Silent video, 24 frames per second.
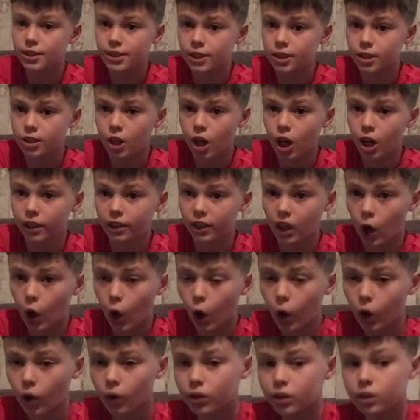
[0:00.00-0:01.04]
to turn it
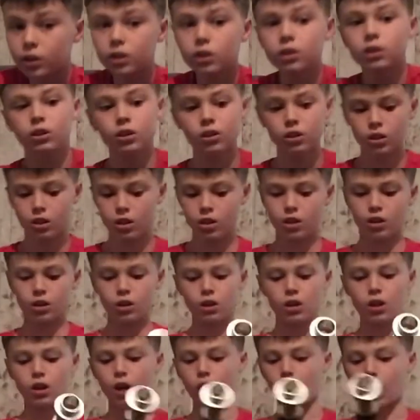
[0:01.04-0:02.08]
on.
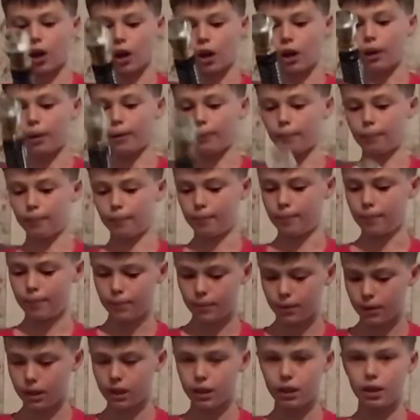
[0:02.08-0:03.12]
And
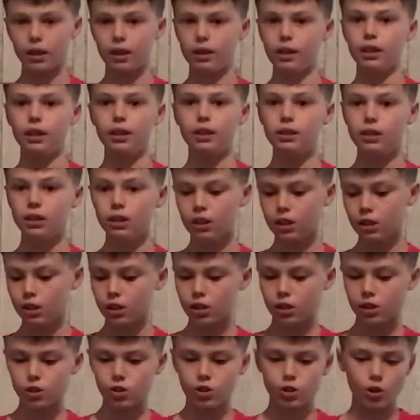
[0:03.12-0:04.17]
then,
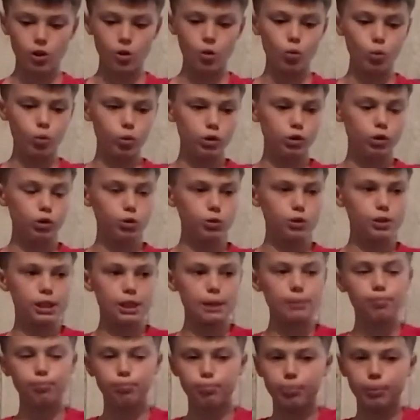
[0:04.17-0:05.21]
so you'll
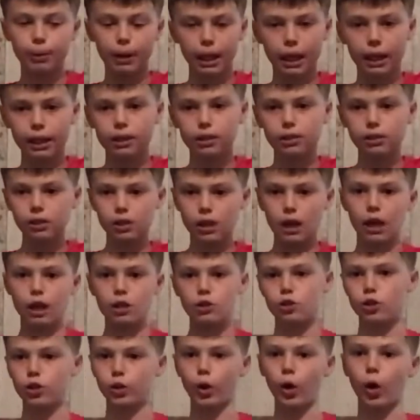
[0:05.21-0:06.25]
see blink
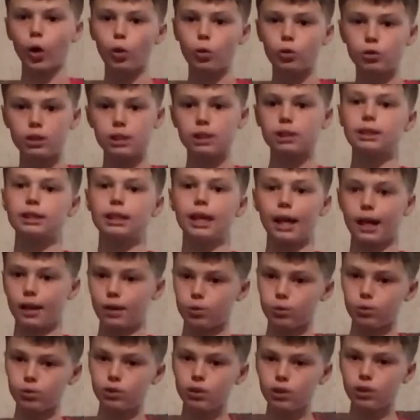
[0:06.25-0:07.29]
as you hold it
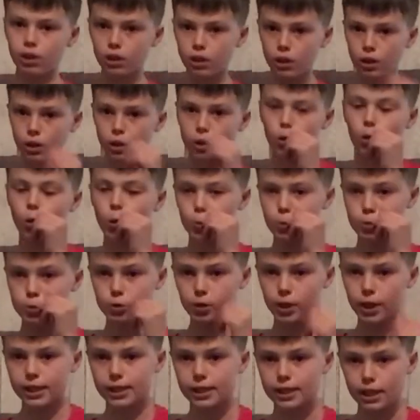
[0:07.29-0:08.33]
down.
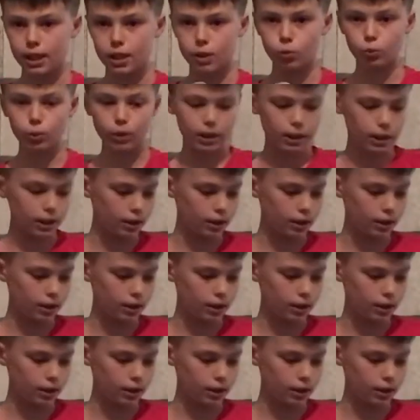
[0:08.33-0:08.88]
Press it when